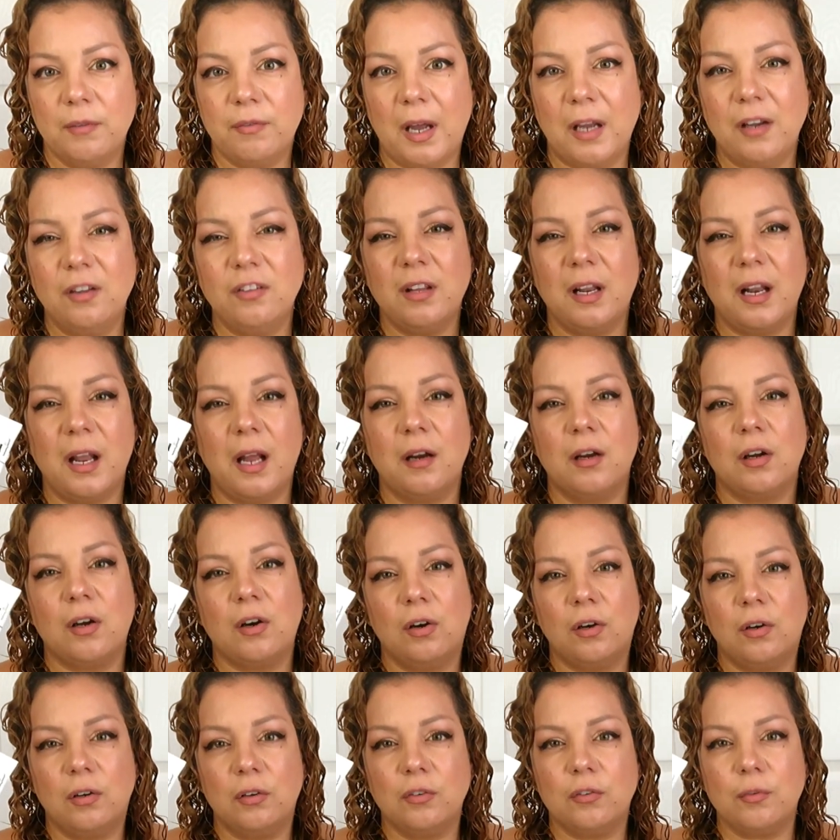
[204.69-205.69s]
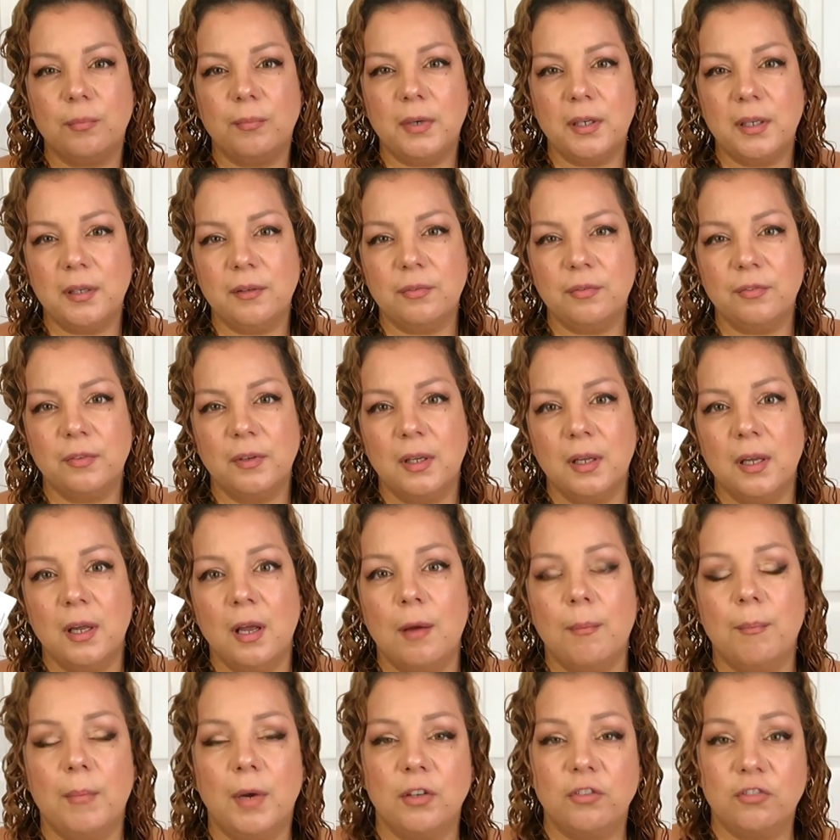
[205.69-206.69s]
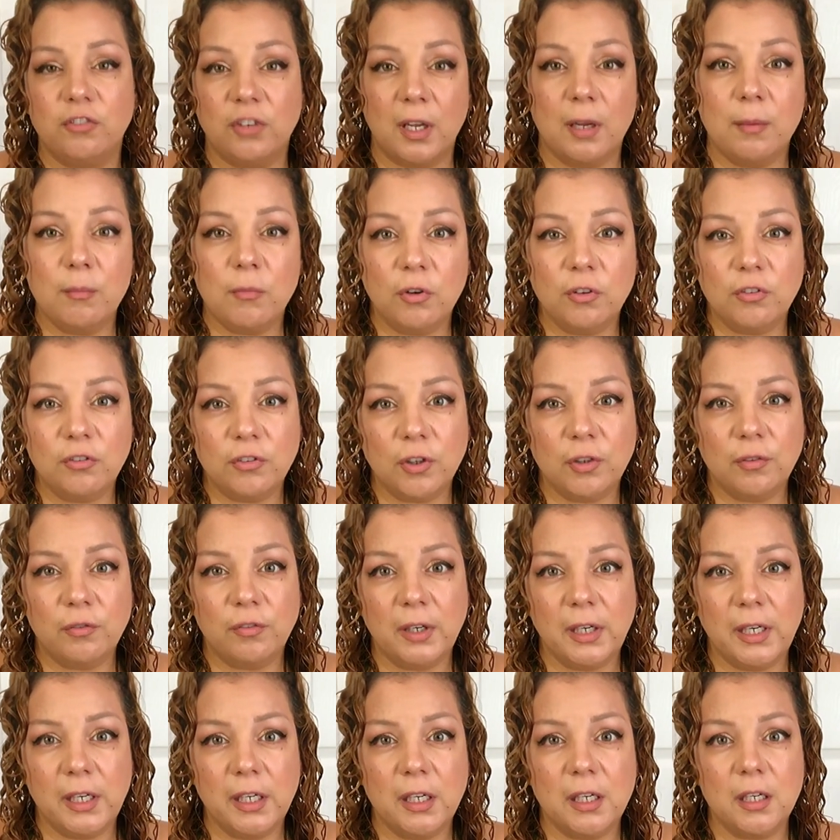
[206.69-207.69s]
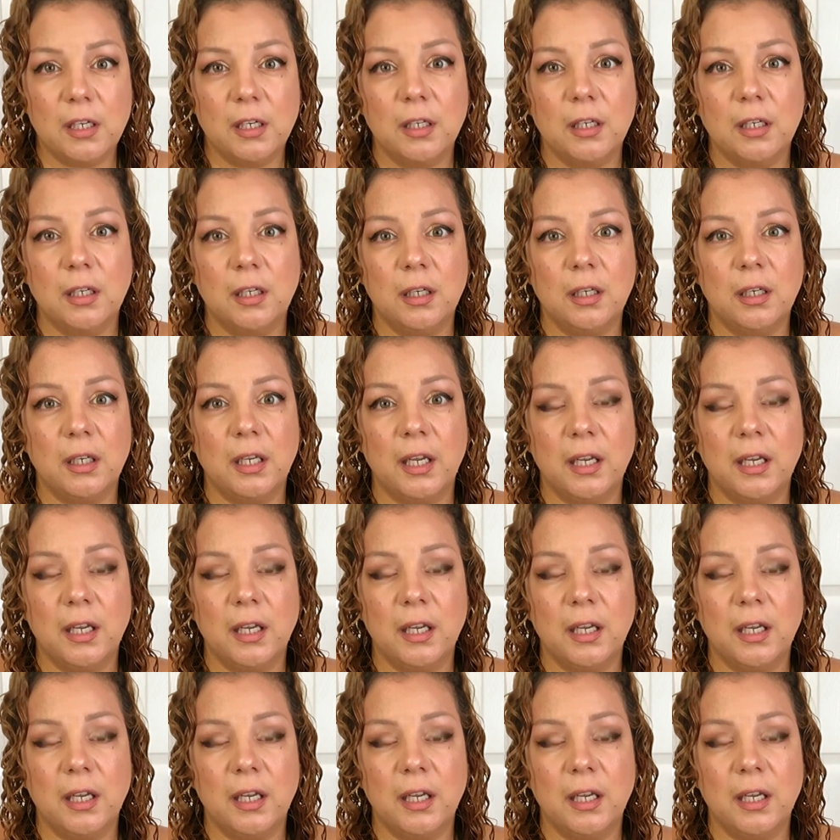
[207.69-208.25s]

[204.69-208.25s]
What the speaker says: I use a lot of Curlsmith, but Sheamoisture is really good.